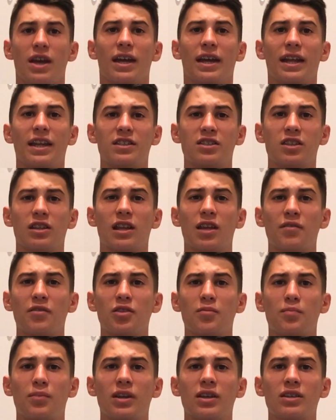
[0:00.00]
It is the
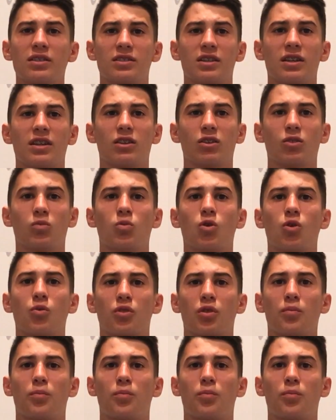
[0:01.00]
11th biggest city in the world,